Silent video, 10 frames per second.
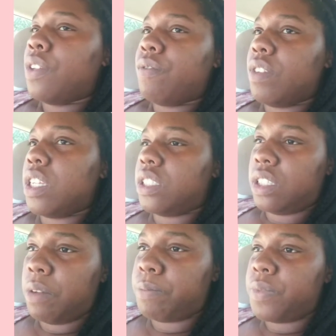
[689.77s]
then
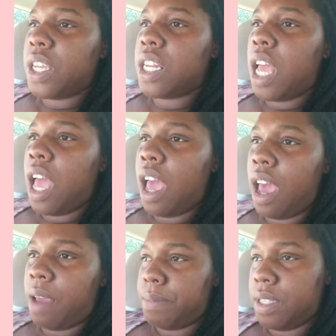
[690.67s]
something
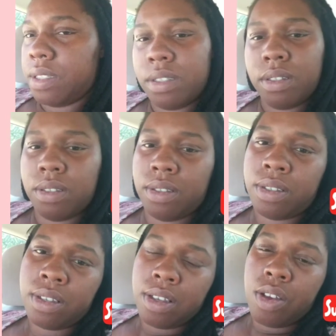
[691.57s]
happens
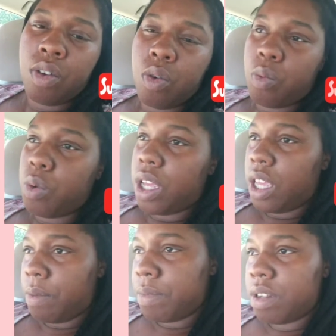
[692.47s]
with
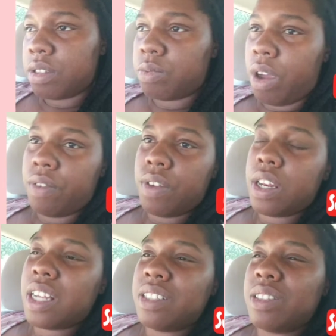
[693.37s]
him and his wife.
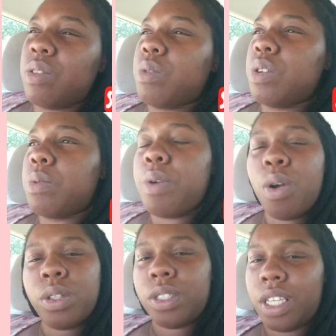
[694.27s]
And I just don't want no
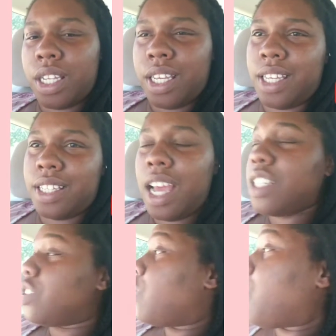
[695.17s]
parts in it. I
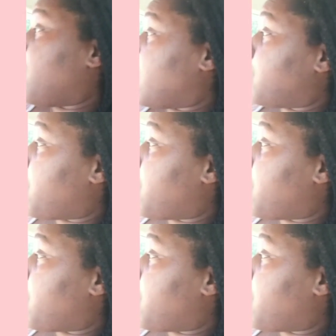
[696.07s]
just don't want no